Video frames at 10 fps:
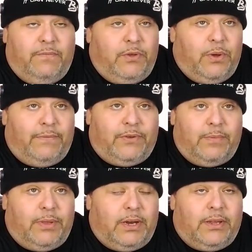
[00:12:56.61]
And if you
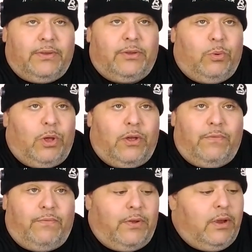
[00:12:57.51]
have something that's
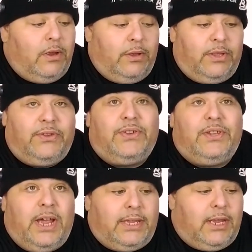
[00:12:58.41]
12,
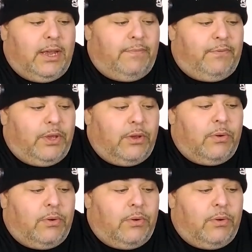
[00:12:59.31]
this is not the amp for